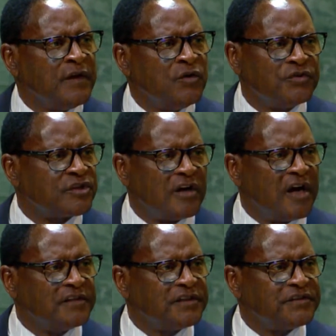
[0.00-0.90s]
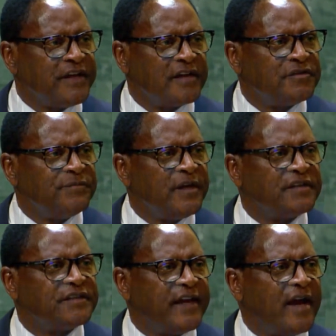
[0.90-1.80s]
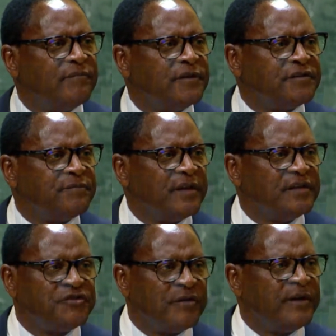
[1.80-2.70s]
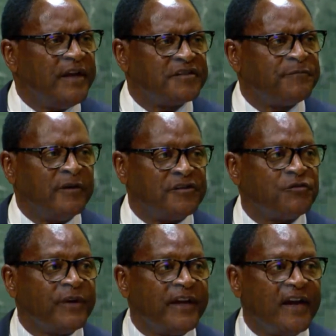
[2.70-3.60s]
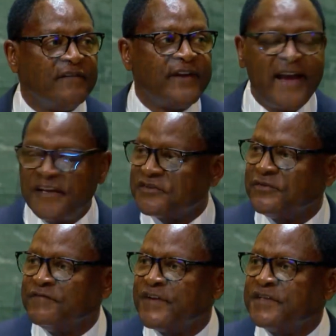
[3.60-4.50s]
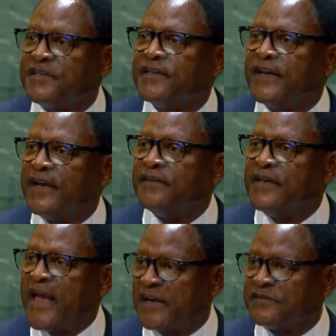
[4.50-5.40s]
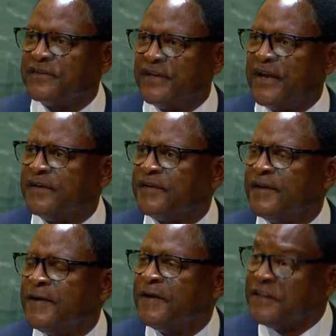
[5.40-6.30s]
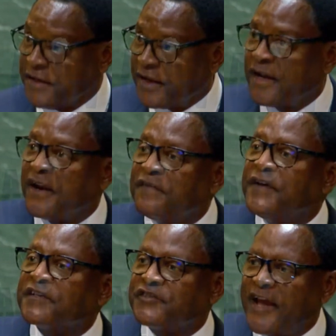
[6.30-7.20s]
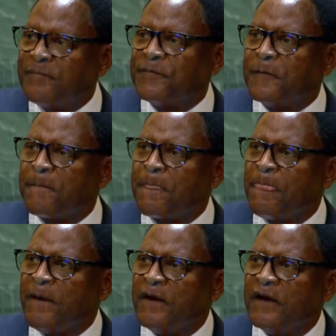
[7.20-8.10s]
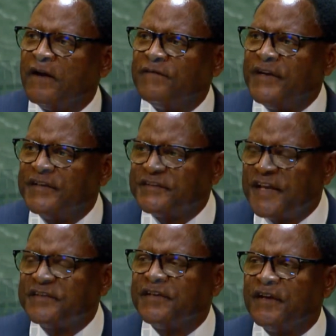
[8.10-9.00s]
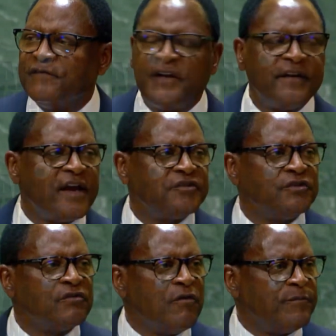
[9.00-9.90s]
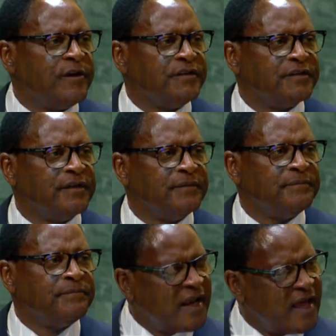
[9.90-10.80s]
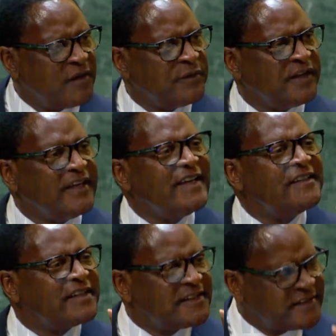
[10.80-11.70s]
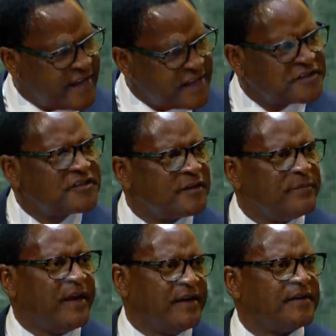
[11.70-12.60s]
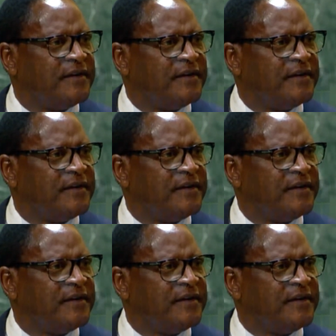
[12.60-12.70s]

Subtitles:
whose cause is yet to be established by the German experts we have asked to investigate the accident. Yet another example of the necessity of international cooperation. Malawi is a testament